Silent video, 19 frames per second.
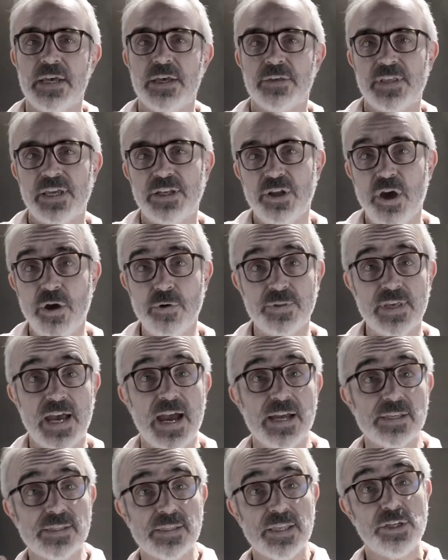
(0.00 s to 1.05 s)
they know that
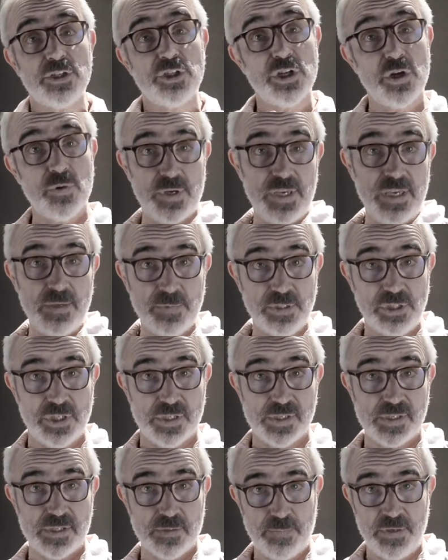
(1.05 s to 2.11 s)
as they show
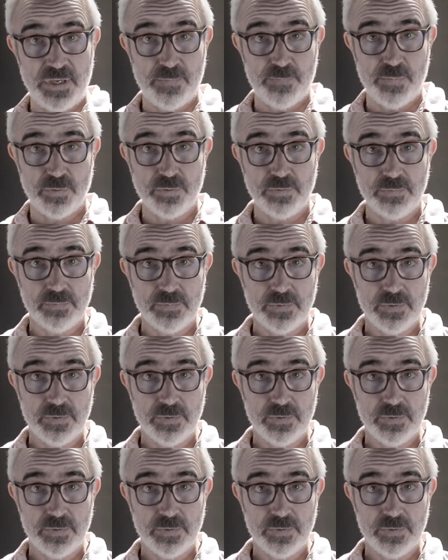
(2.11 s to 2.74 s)
images to people,